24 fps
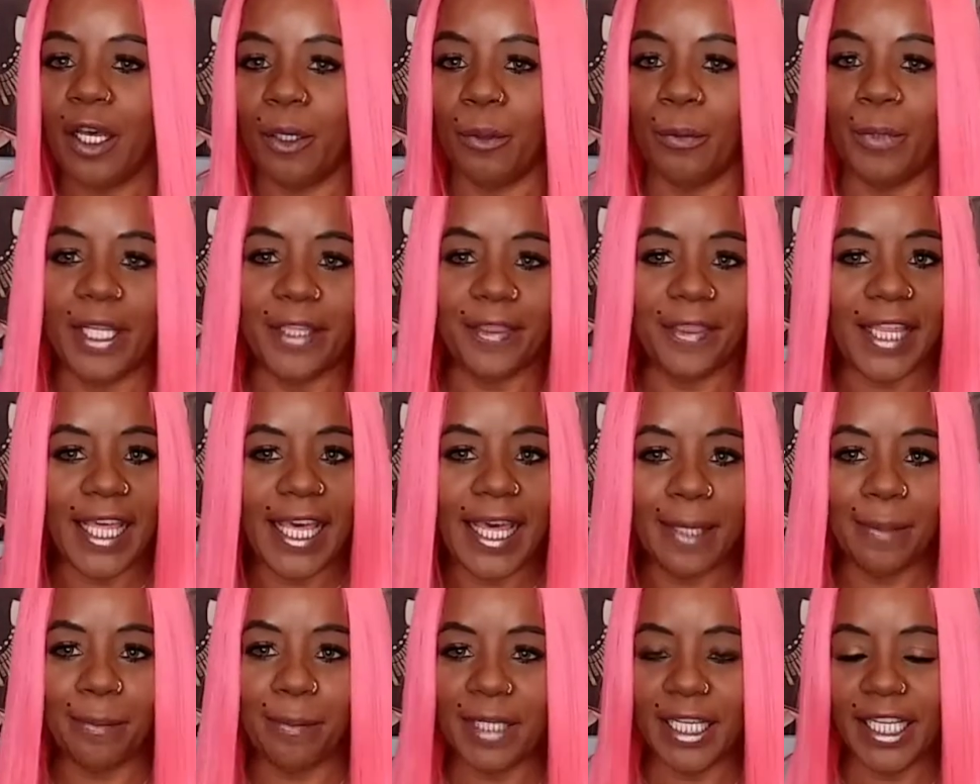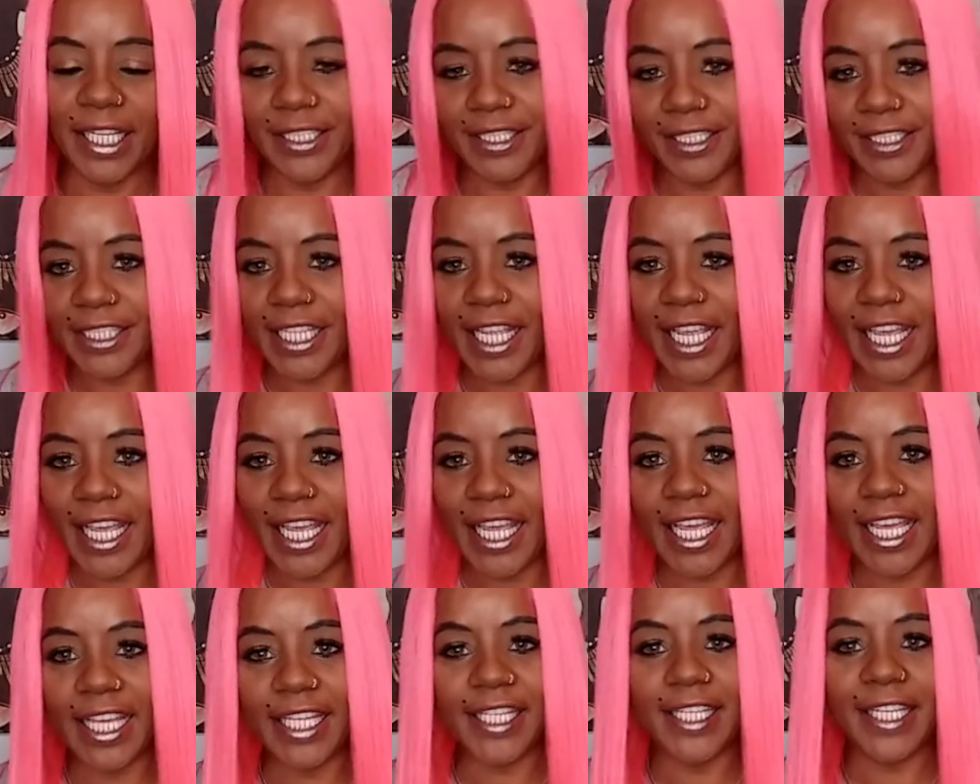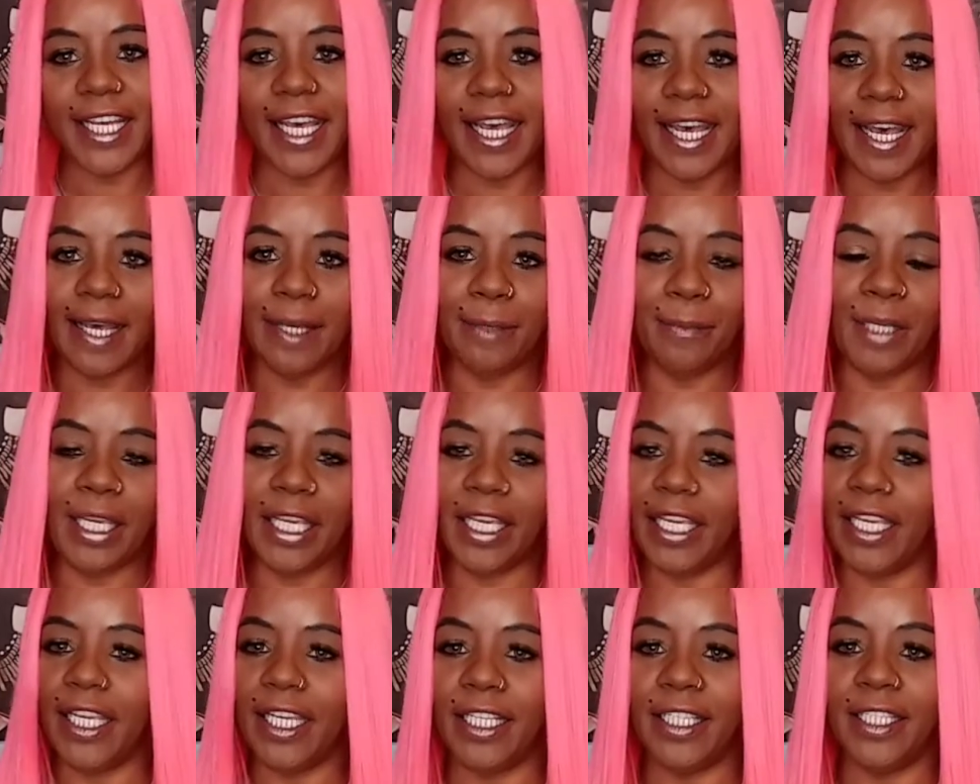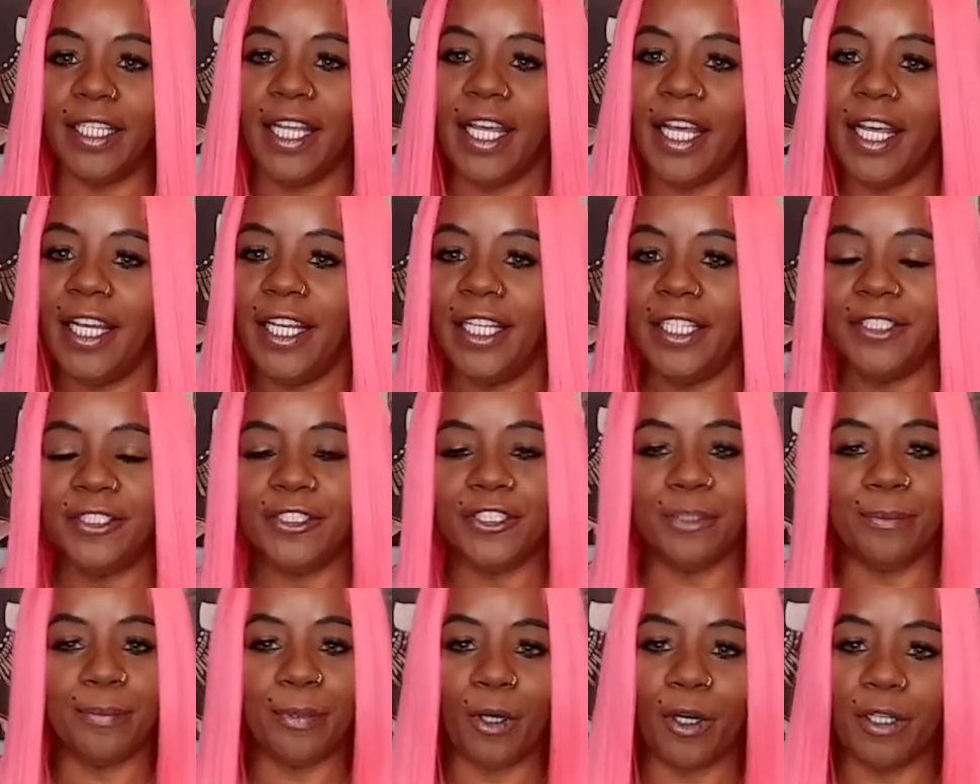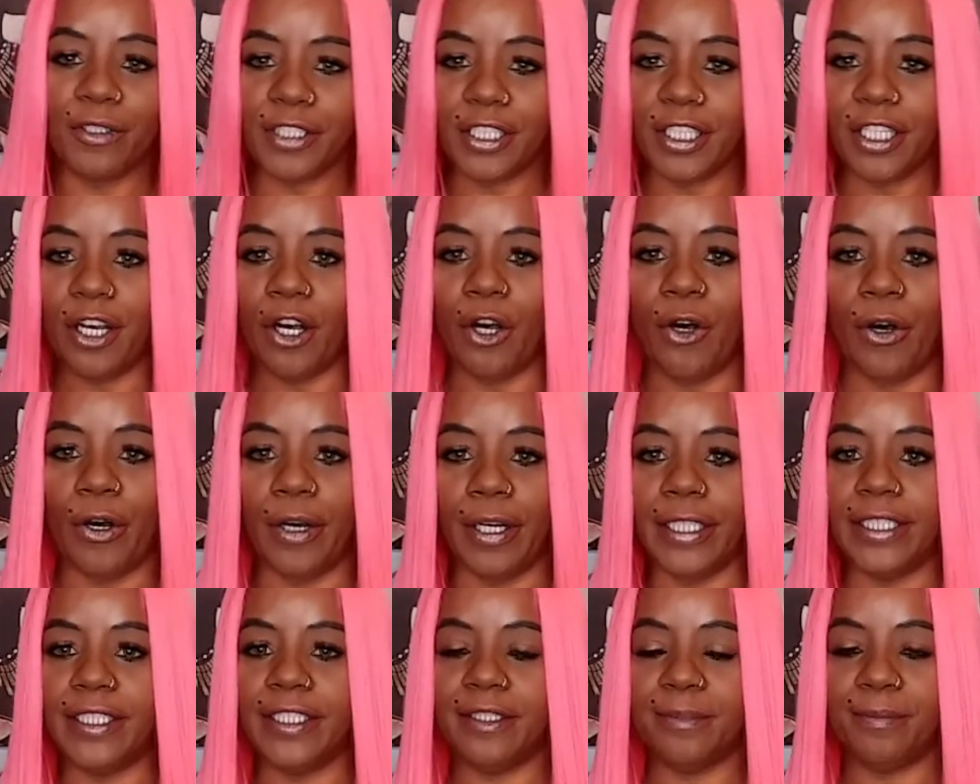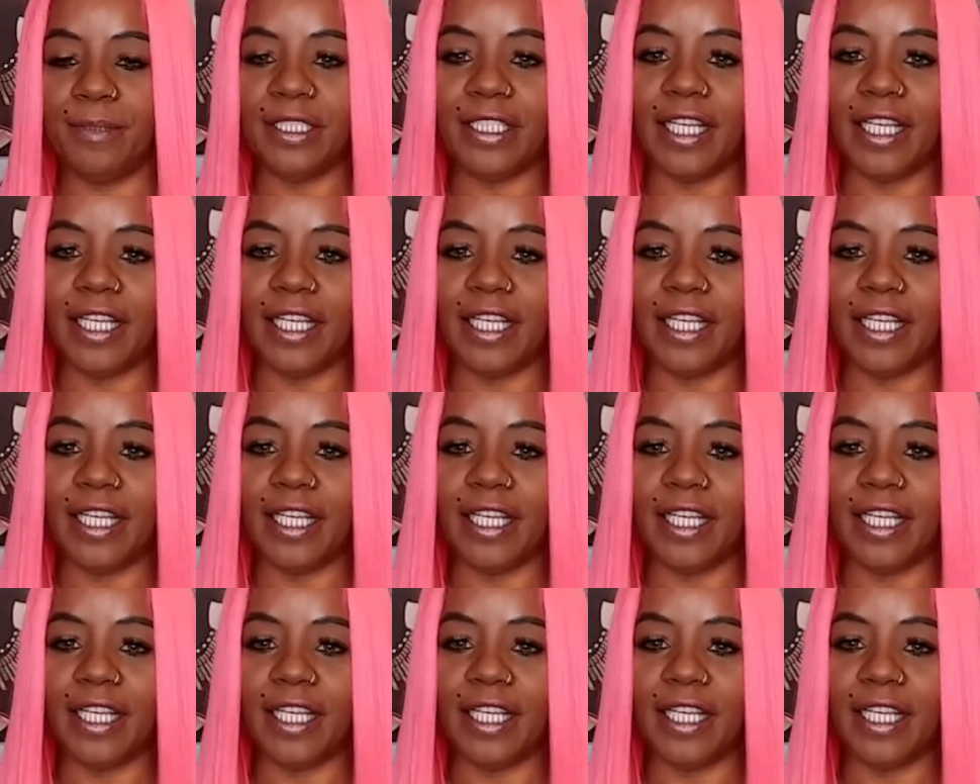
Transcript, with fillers: with that being said, I mean, support the cause mm-hmm.